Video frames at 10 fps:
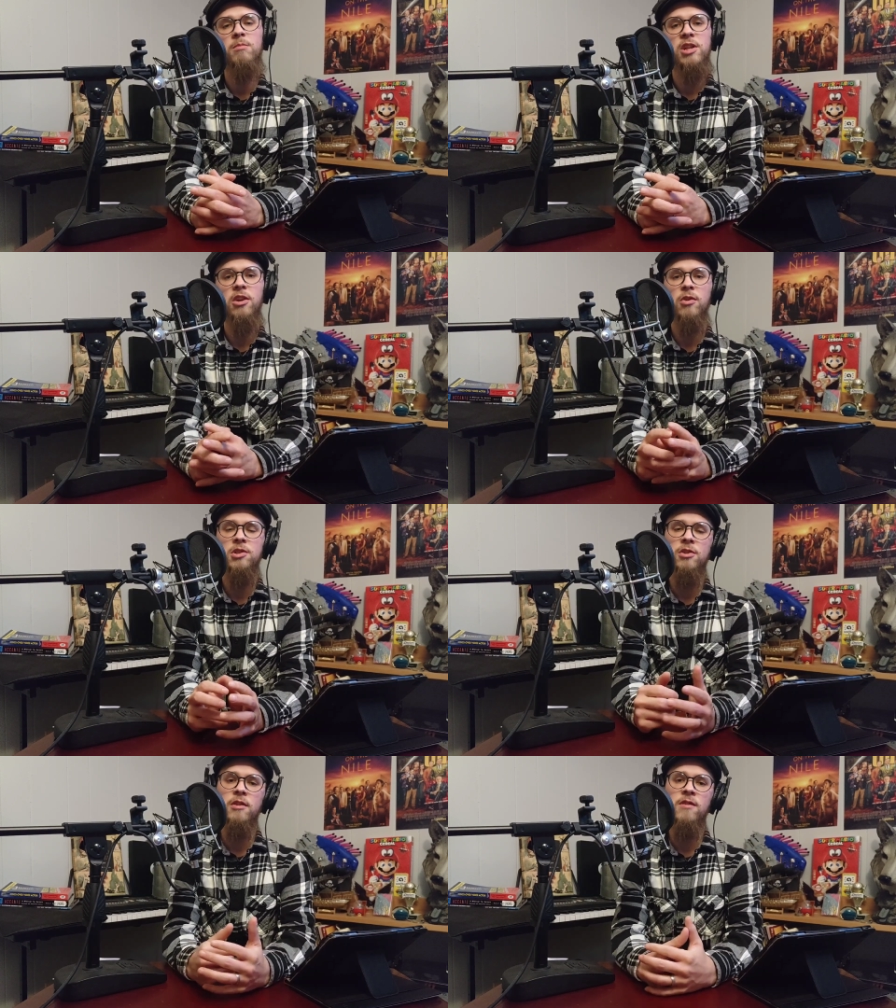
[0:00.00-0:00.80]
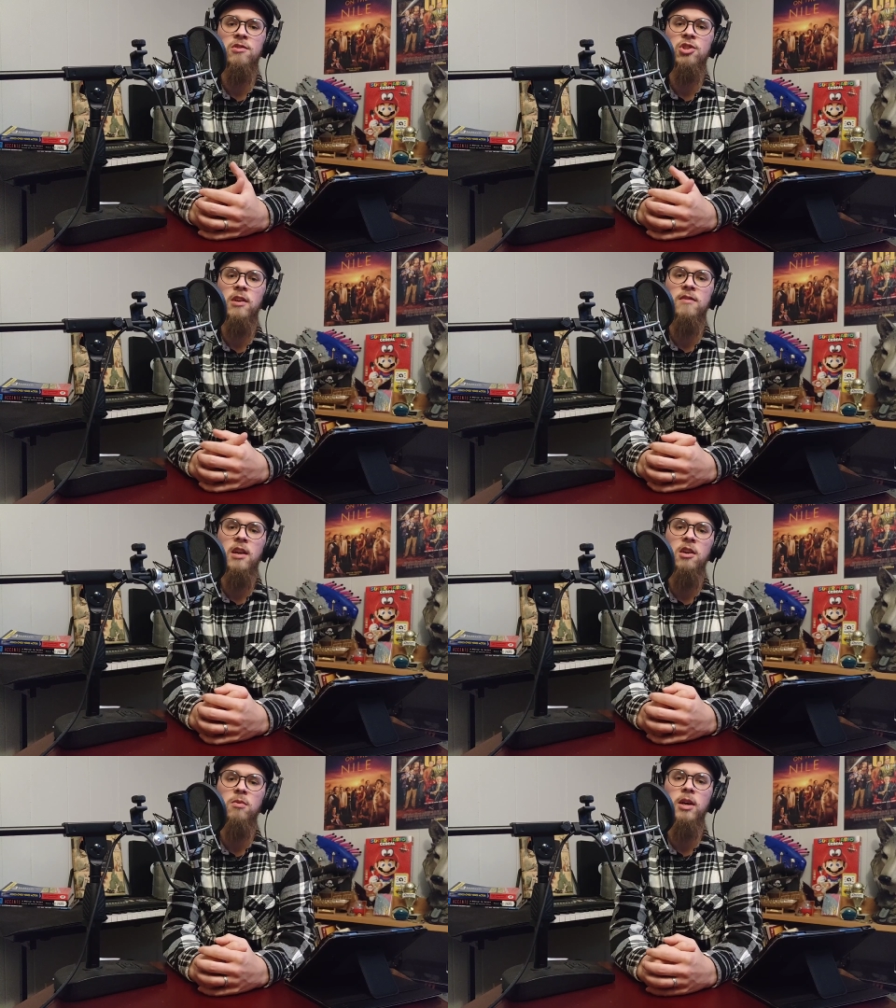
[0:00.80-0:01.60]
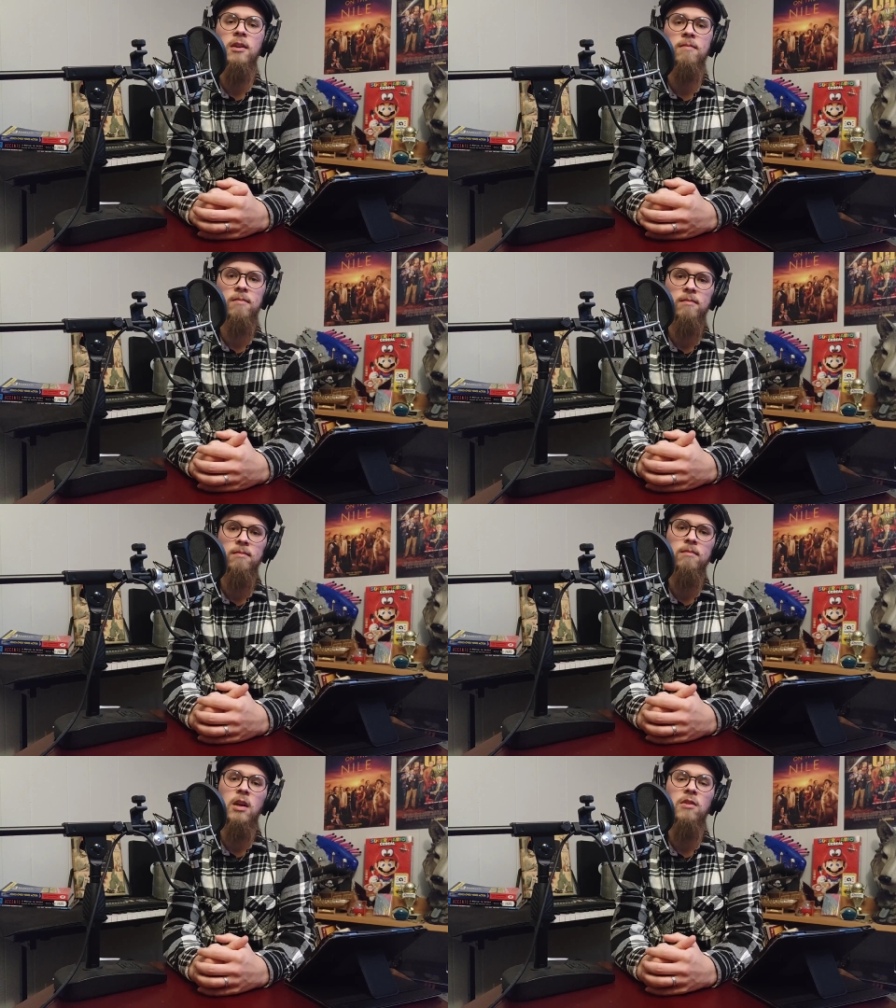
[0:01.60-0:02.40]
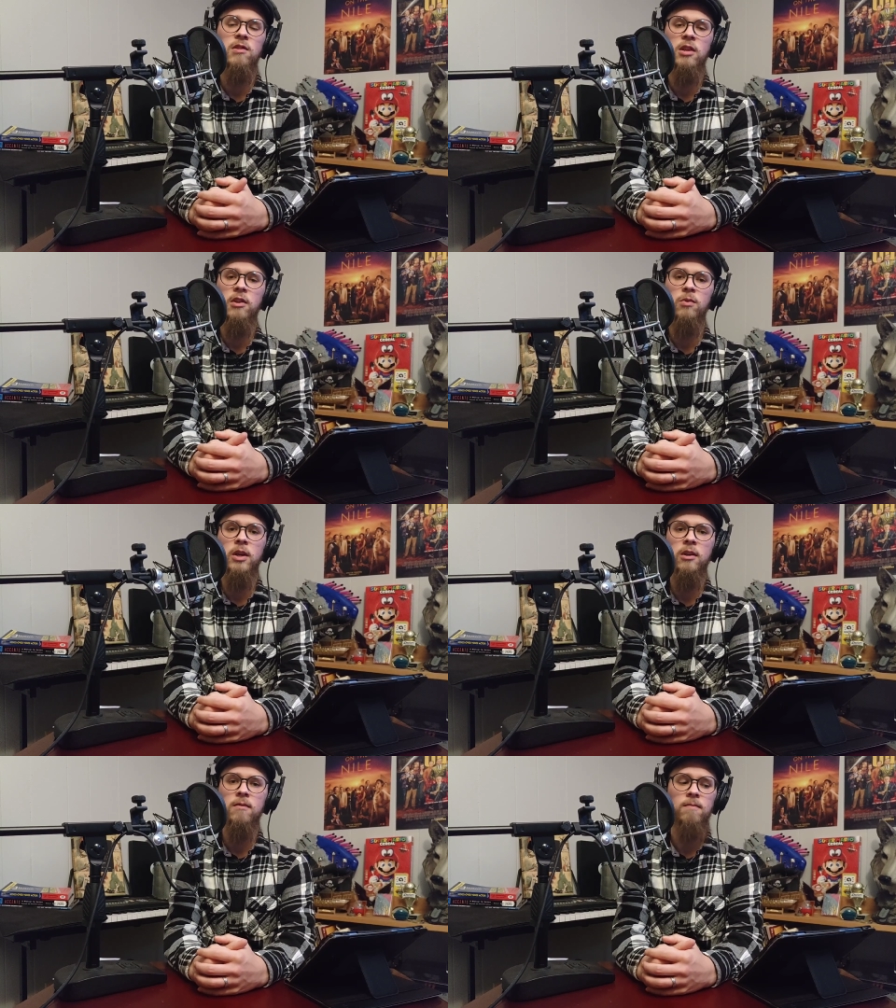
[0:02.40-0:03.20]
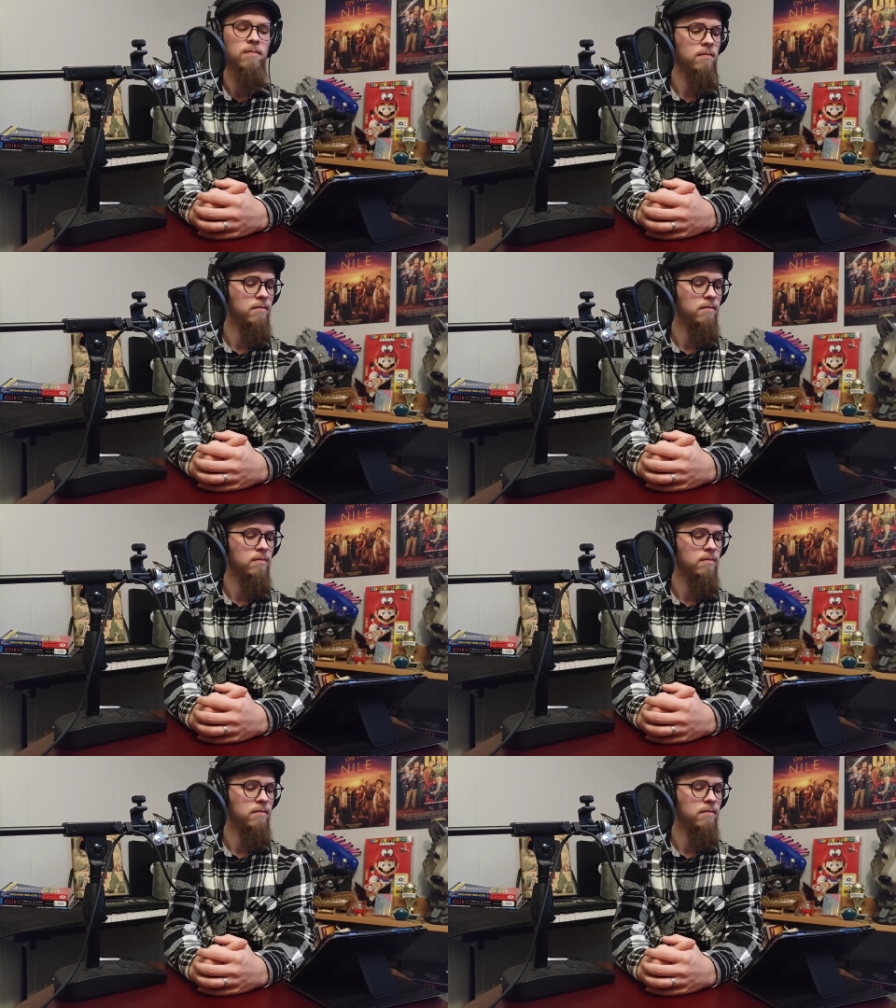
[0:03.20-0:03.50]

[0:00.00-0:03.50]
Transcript: I'm Jake Critcher. This is Jake's Takeaway. I'll see you next week.